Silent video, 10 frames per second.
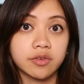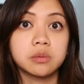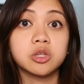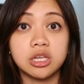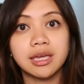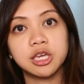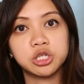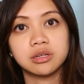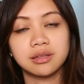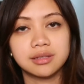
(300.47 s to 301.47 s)
of
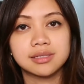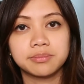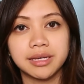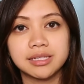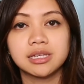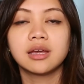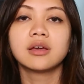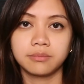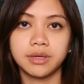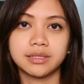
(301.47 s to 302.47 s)
communication in this place.
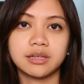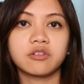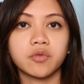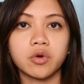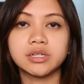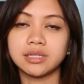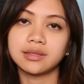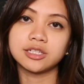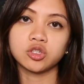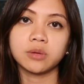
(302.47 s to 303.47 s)
Because then, of course, in
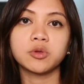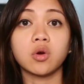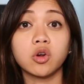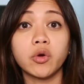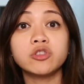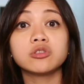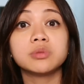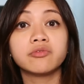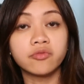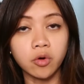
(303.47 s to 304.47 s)
this trip, you are going to
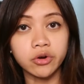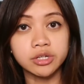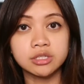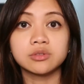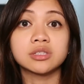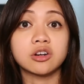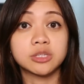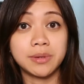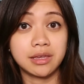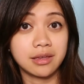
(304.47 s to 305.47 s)
be forced to start
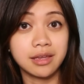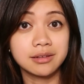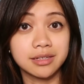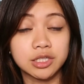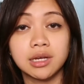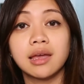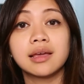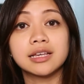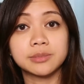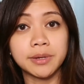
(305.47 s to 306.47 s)
speaking English,
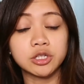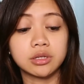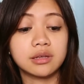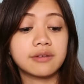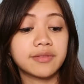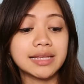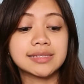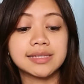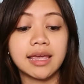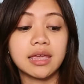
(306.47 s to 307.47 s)
especially if,
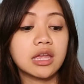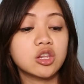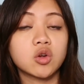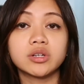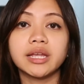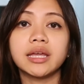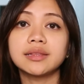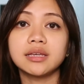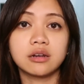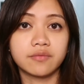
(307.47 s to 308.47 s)
let's say, in your
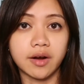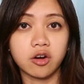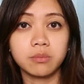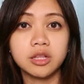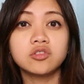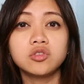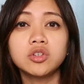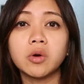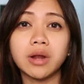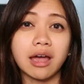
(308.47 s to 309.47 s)
daily environment, you
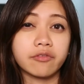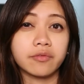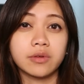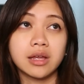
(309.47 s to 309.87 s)
don't have